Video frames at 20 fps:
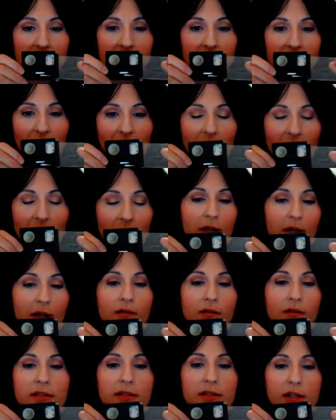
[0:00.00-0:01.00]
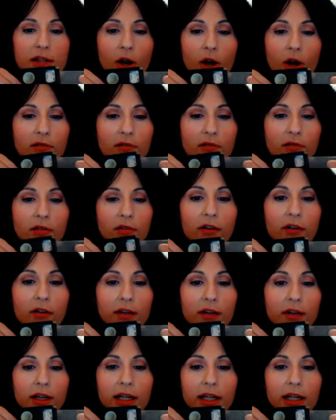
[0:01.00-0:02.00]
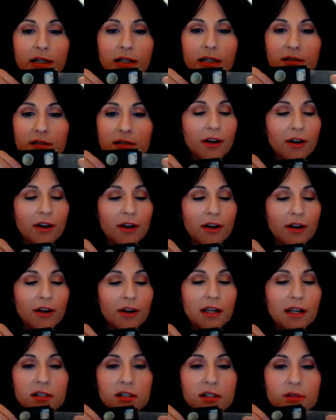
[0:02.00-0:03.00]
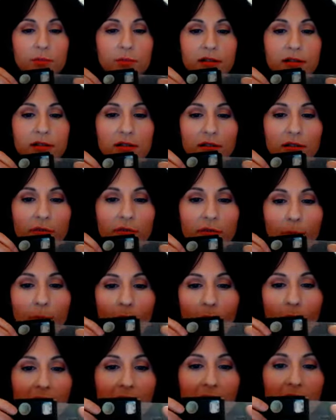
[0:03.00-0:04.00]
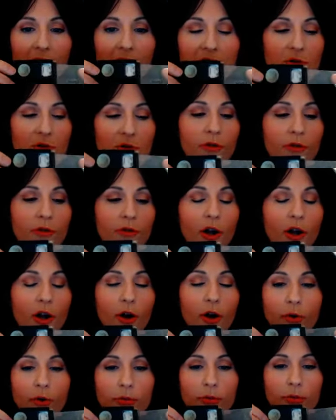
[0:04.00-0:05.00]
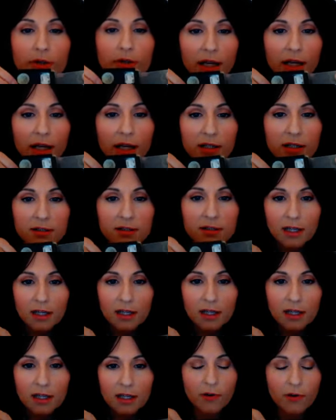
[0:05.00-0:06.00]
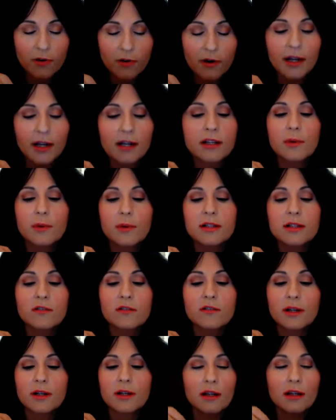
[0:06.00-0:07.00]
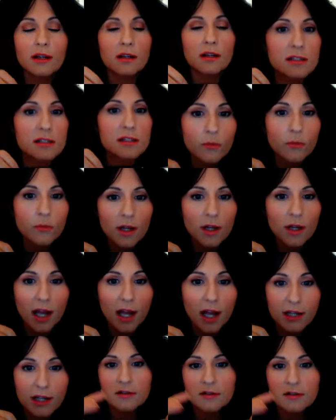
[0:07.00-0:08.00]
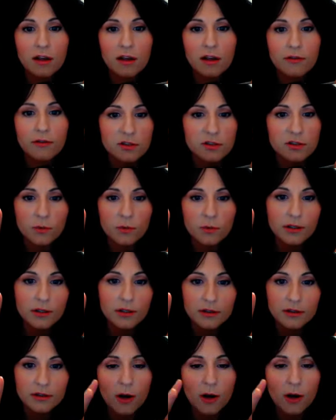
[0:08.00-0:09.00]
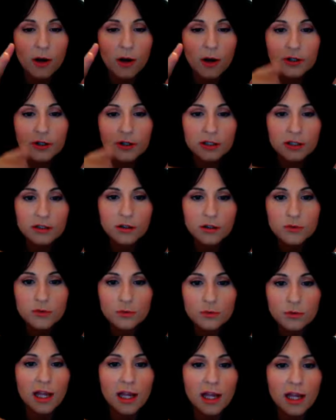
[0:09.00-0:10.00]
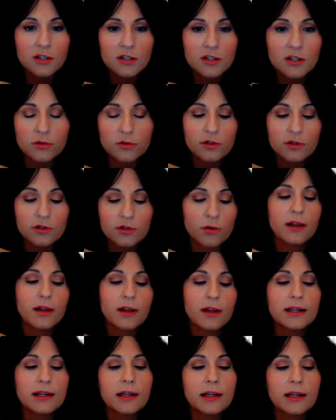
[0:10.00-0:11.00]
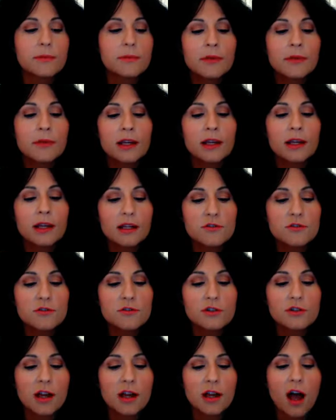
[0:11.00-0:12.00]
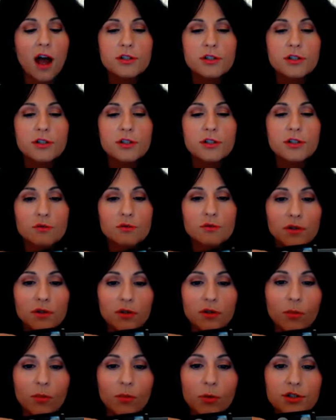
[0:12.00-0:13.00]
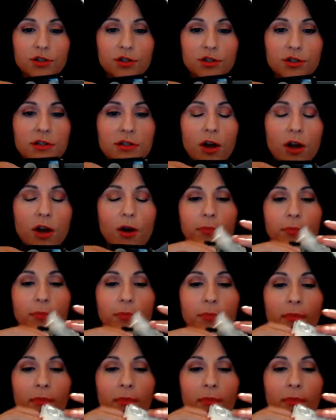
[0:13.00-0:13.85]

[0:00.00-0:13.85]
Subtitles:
very quickly. So I love it. It is a very inexpensive brand, as you all know. NYX is very inexpensive, but it's the one, I just love this one. The powder, it looks really natural, so I like it, and it gives you a lot of options with the little brushes and all.